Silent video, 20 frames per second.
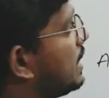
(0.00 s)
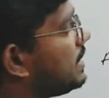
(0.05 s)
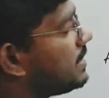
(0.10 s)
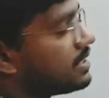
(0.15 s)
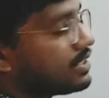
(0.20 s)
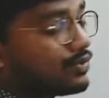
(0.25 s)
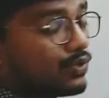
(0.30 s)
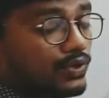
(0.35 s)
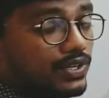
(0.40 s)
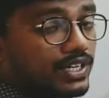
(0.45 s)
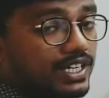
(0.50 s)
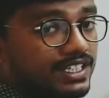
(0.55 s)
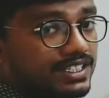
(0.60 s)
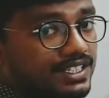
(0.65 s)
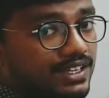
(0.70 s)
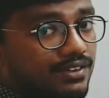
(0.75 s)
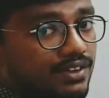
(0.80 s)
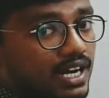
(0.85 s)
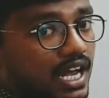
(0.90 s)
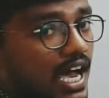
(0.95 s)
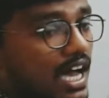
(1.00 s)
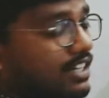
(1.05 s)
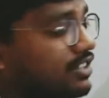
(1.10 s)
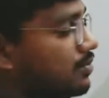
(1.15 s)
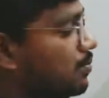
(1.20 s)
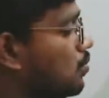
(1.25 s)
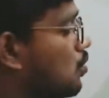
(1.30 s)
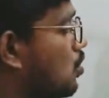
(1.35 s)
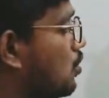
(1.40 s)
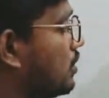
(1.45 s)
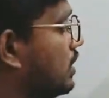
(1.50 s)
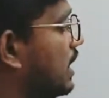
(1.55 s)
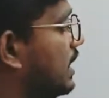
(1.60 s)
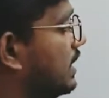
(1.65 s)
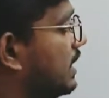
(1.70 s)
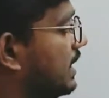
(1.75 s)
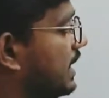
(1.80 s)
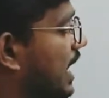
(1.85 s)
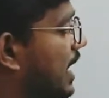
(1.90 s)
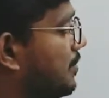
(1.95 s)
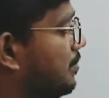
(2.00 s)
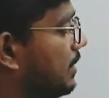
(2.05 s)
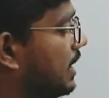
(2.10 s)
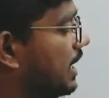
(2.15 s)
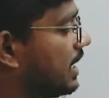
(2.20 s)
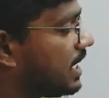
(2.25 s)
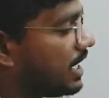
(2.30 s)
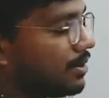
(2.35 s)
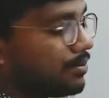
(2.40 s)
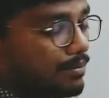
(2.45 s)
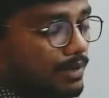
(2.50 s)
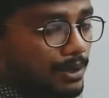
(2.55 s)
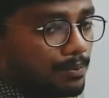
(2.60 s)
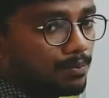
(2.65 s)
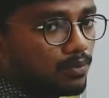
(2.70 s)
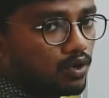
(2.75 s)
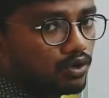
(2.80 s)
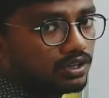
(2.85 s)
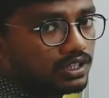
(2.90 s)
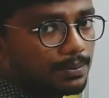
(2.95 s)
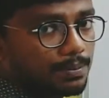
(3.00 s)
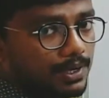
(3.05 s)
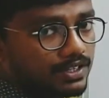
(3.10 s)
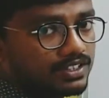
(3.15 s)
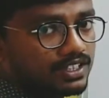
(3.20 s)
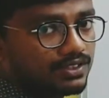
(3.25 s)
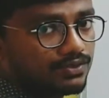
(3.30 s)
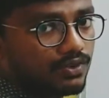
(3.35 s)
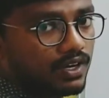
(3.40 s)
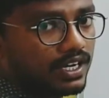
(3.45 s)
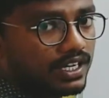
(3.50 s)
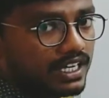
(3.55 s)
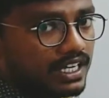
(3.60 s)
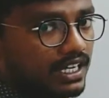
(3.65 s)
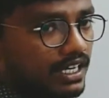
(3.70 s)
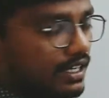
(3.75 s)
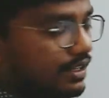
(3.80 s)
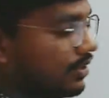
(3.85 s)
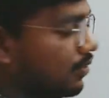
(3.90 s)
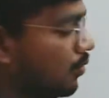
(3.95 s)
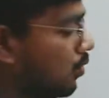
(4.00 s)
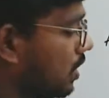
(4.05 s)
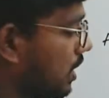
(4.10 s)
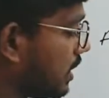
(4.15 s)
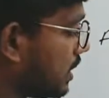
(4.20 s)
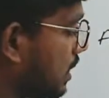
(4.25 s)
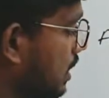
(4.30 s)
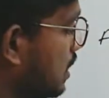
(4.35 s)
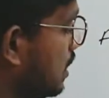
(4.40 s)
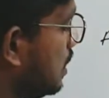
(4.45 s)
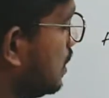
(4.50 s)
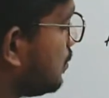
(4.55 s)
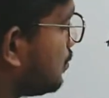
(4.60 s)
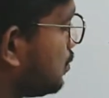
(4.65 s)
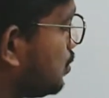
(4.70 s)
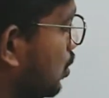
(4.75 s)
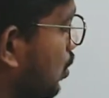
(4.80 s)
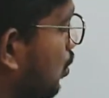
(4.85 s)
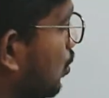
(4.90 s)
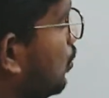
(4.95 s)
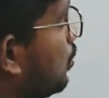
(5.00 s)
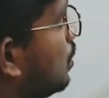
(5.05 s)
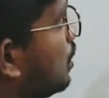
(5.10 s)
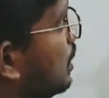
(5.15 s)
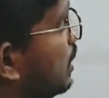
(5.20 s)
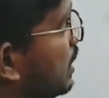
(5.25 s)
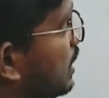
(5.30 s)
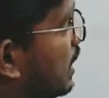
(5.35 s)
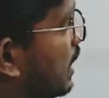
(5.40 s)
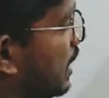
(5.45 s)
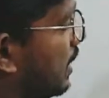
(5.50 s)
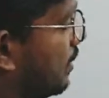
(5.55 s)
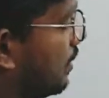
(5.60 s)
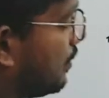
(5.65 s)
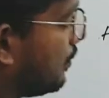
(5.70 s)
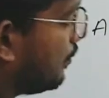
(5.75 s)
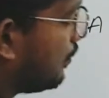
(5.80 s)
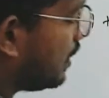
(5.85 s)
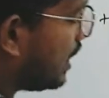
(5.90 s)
is 27 hours more than the time taken by both the persons working on the work. So here we